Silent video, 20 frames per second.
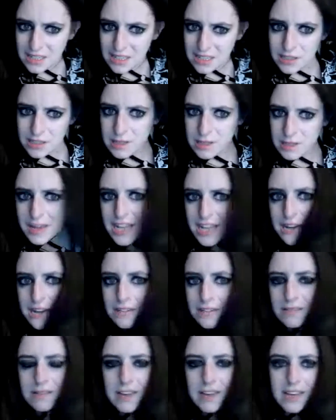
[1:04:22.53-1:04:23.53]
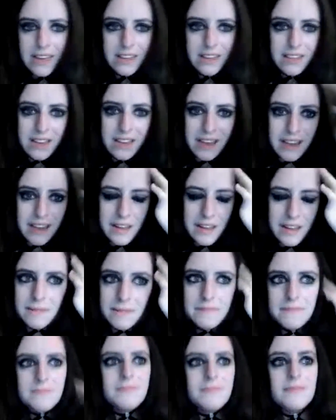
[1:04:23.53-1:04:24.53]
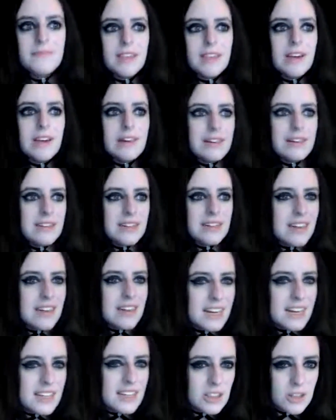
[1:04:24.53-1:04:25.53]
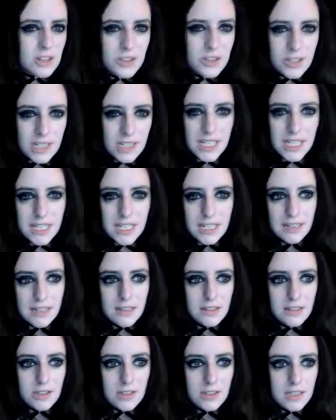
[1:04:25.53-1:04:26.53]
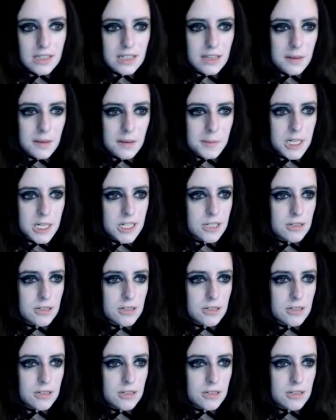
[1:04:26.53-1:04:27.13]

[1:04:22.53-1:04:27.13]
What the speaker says: goes to bed at like 9:30 during the summer.